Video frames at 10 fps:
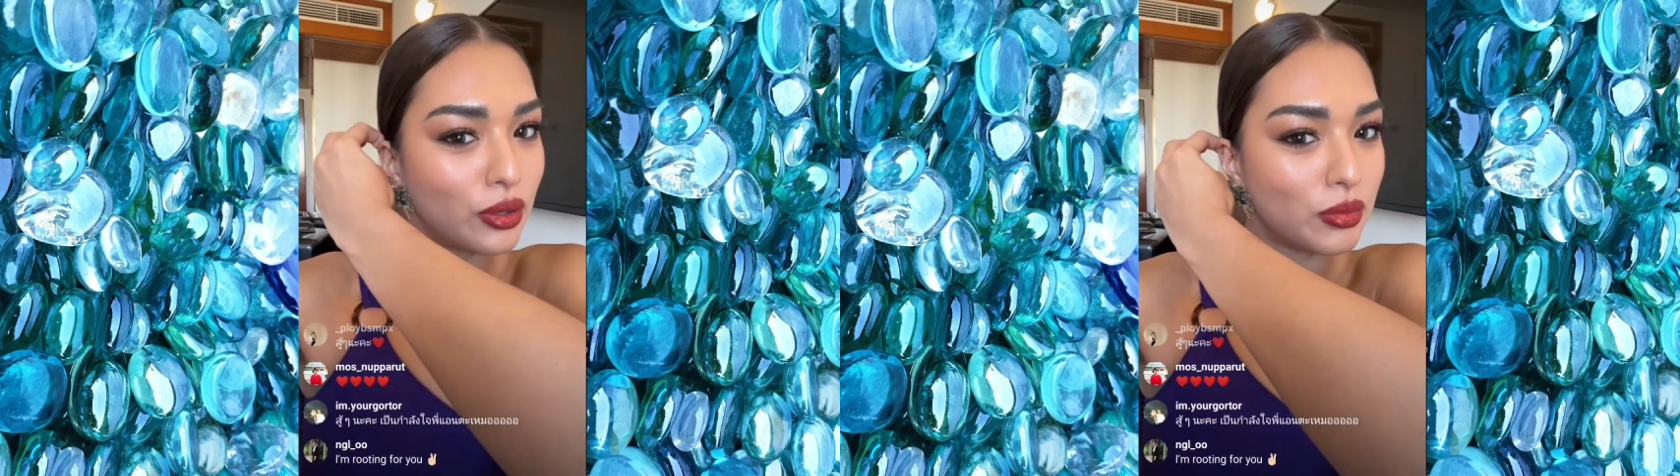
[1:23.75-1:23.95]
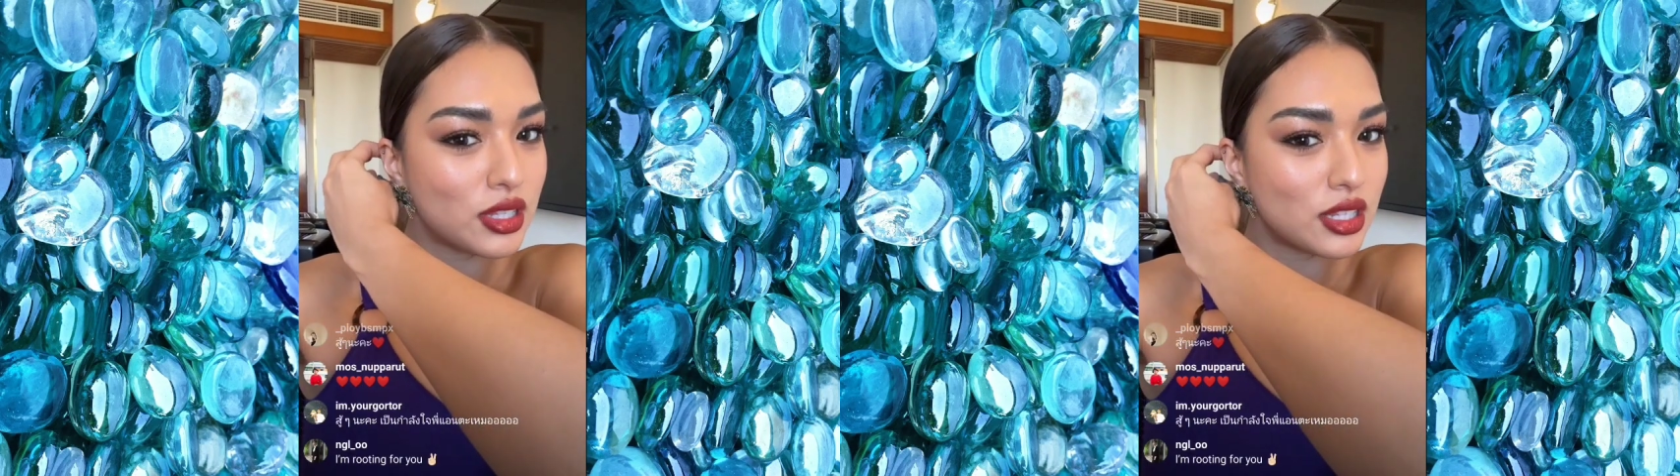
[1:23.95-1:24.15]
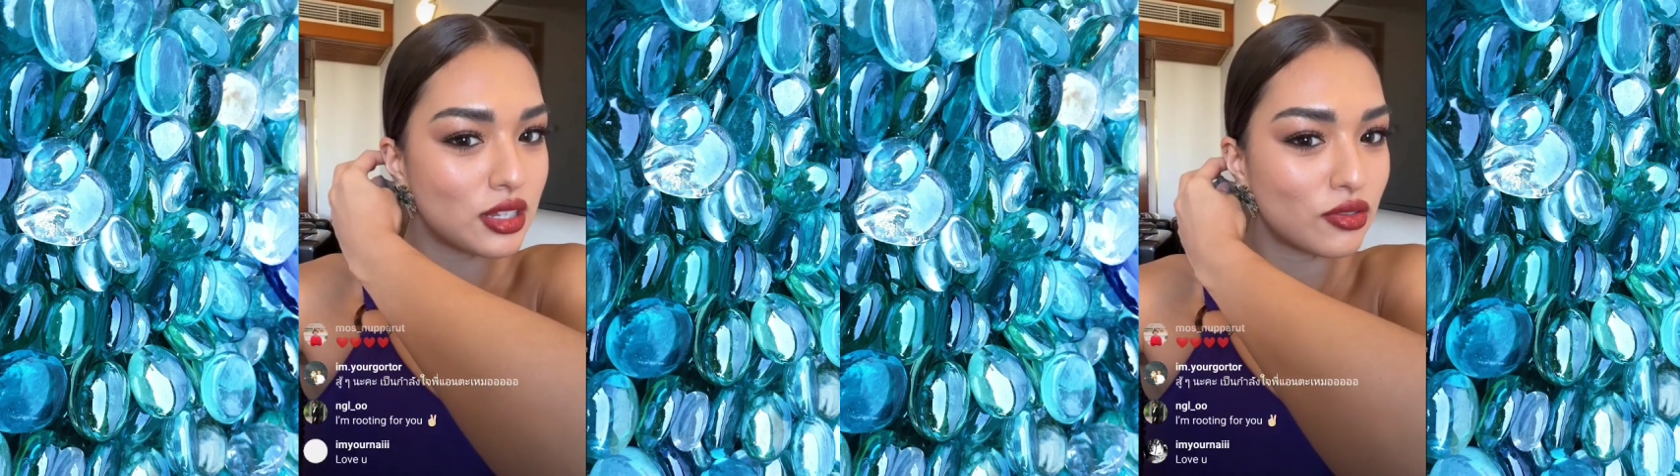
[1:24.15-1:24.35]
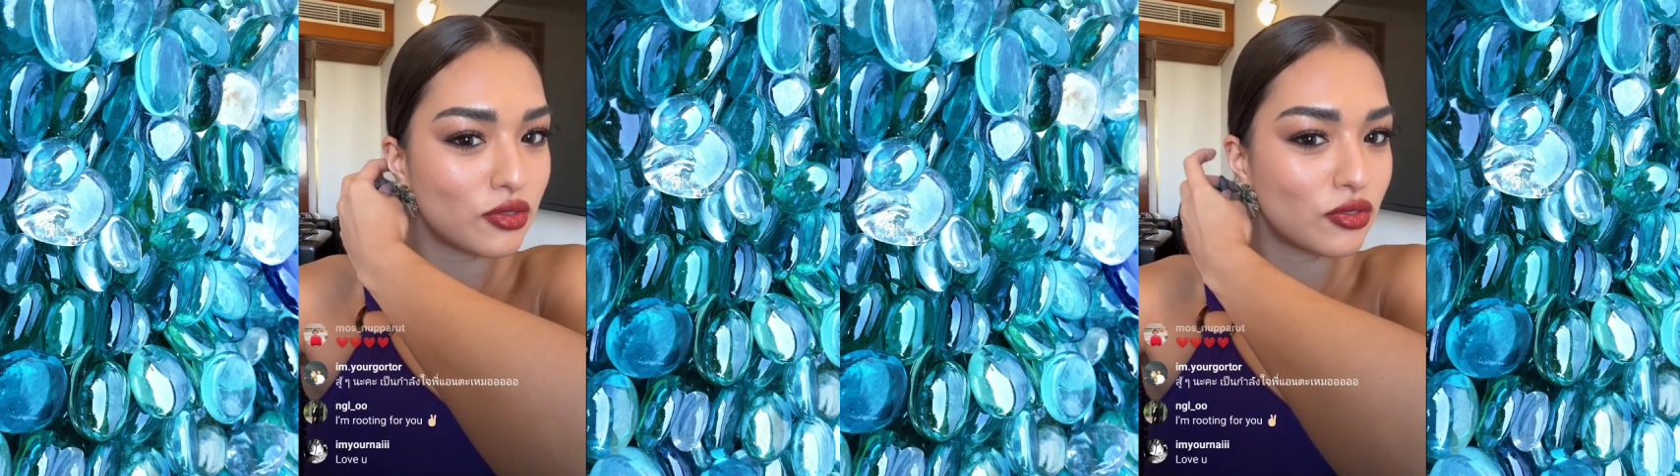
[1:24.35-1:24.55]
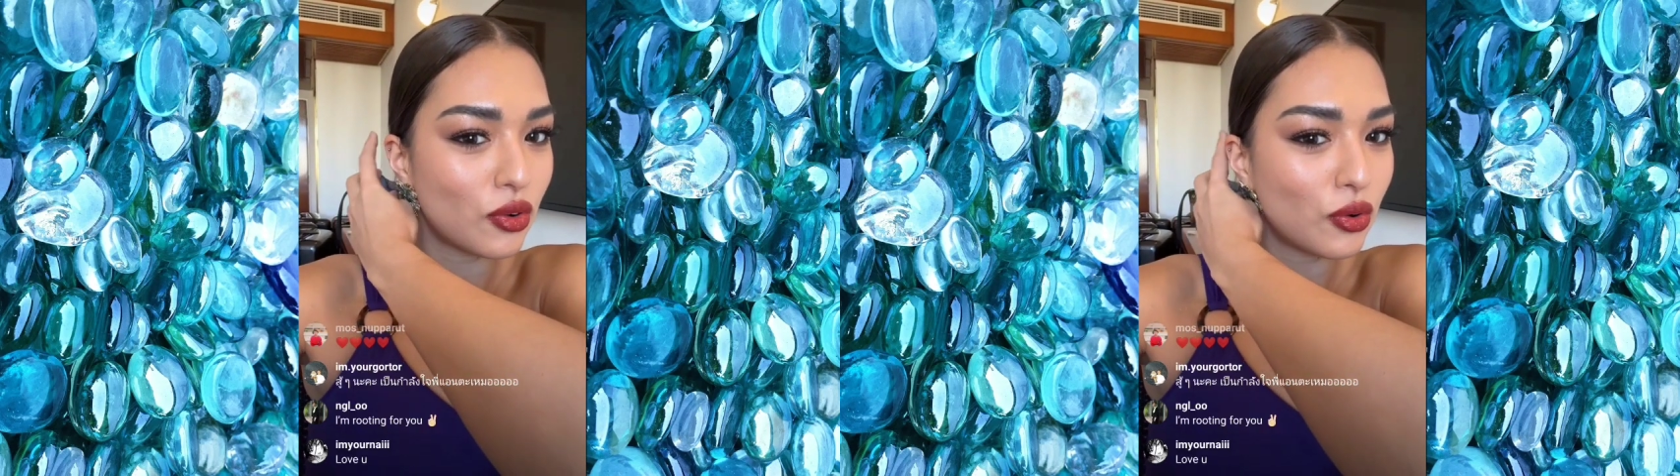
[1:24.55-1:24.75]
Is it
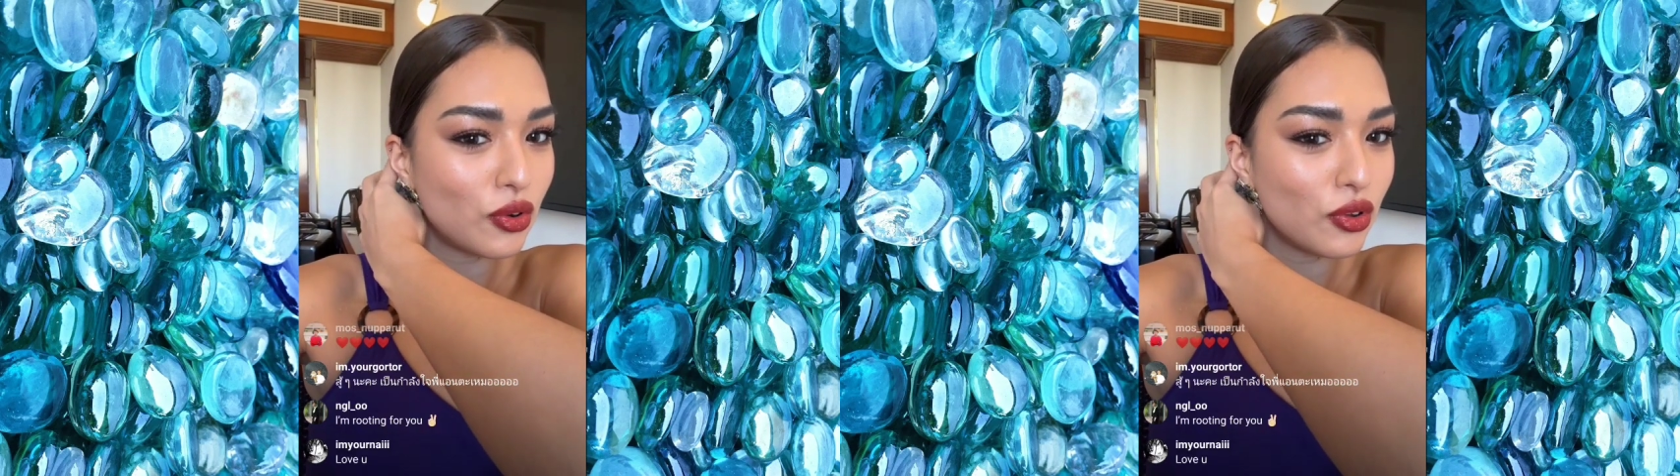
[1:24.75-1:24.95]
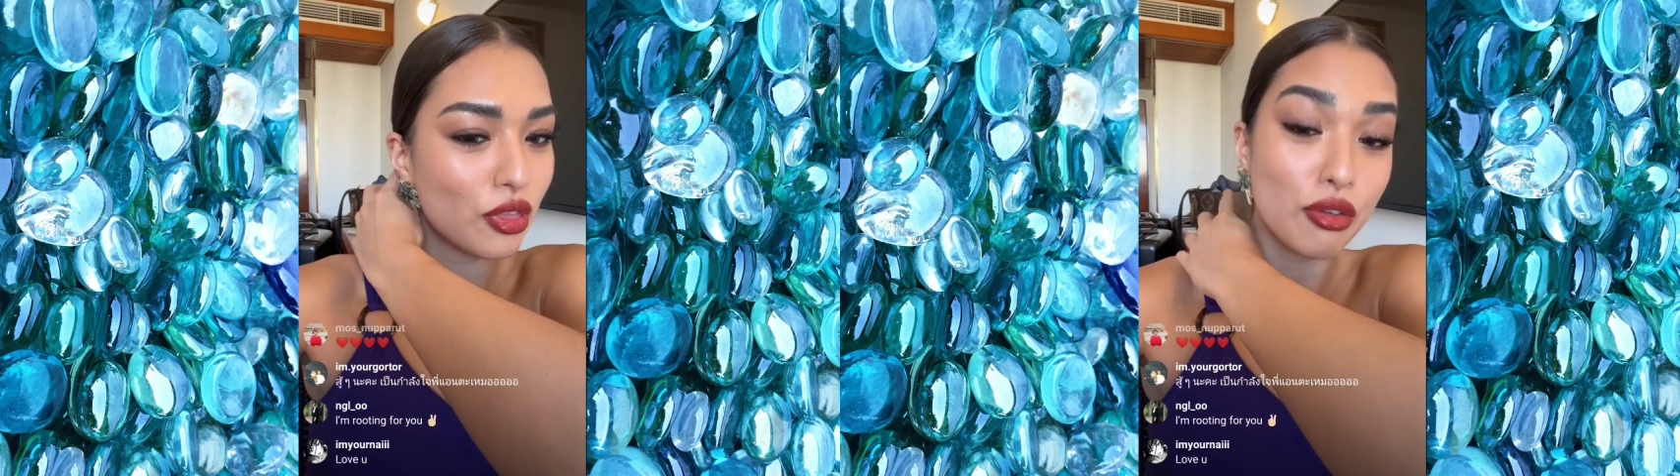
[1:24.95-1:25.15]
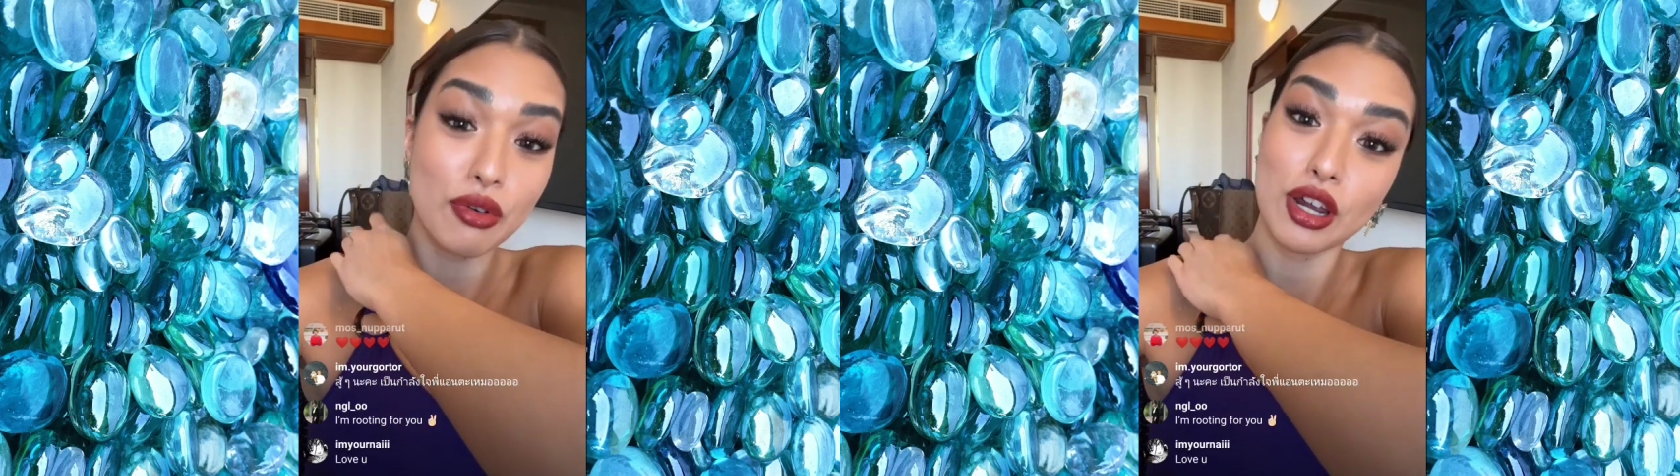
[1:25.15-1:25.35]
4, 3